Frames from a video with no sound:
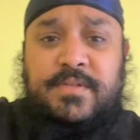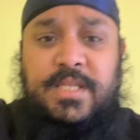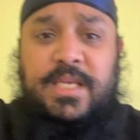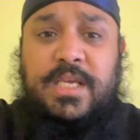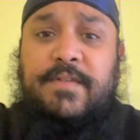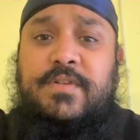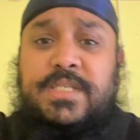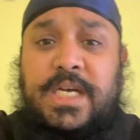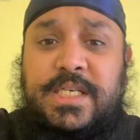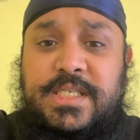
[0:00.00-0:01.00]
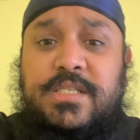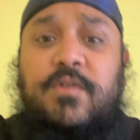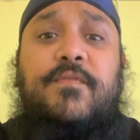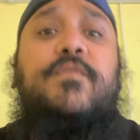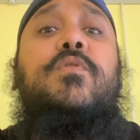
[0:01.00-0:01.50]
think you have to change
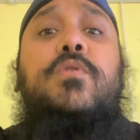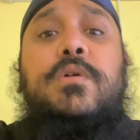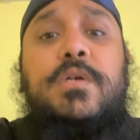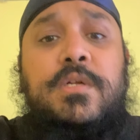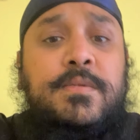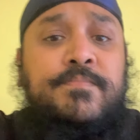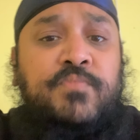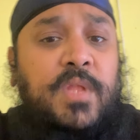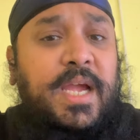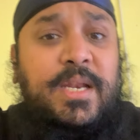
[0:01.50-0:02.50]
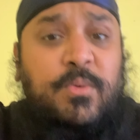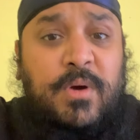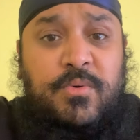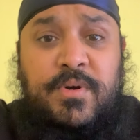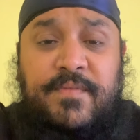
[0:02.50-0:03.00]
yourself for
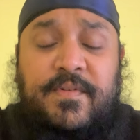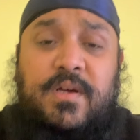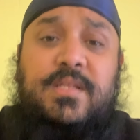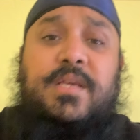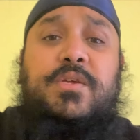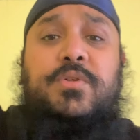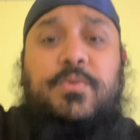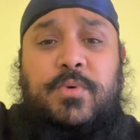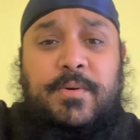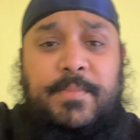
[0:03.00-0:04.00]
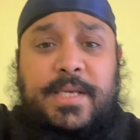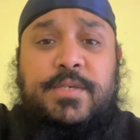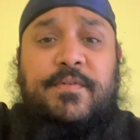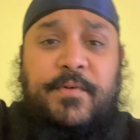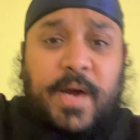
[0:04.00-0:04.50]
anyone or anything like that. You do what makes
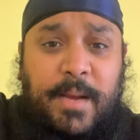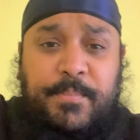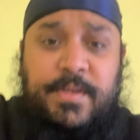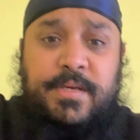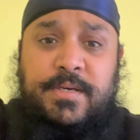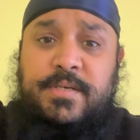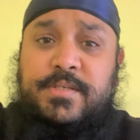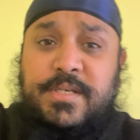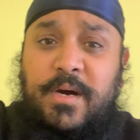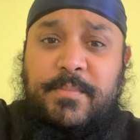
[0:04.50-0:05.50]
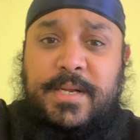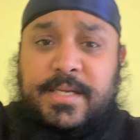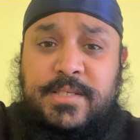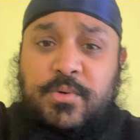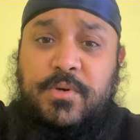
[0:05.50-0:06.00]
you feel happy. you know what I mean?
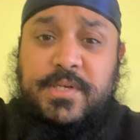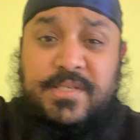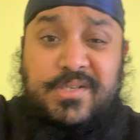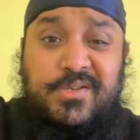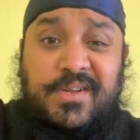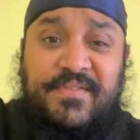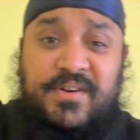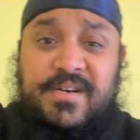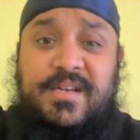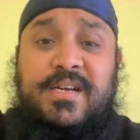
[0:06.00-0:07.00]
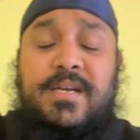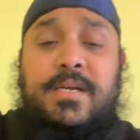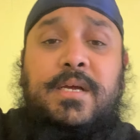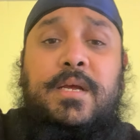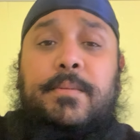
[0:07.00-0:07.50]
It's not you're never gonna
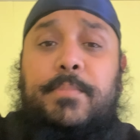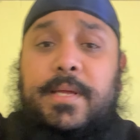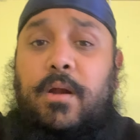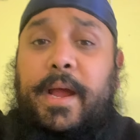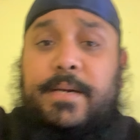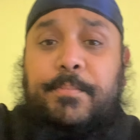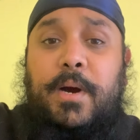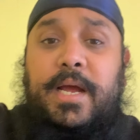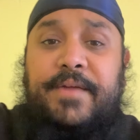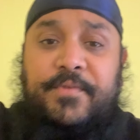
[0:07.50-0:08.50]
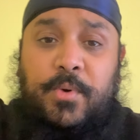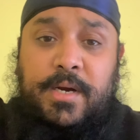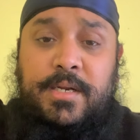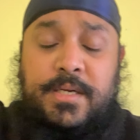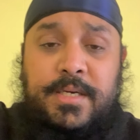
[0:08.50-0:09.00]
be liked by
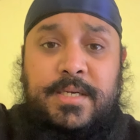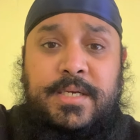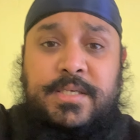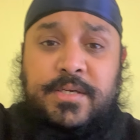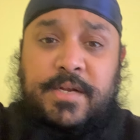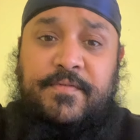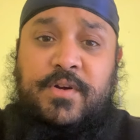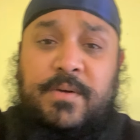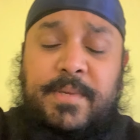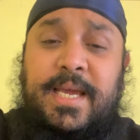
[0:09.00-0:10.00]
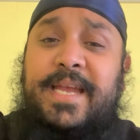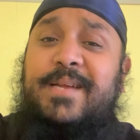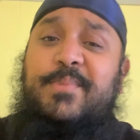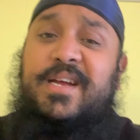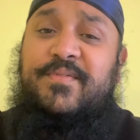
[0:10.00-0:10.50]
everyone. You're never going to be
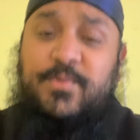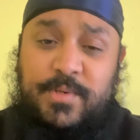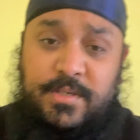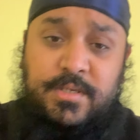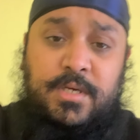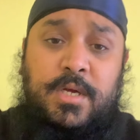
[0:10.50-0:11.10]
hated by everyone.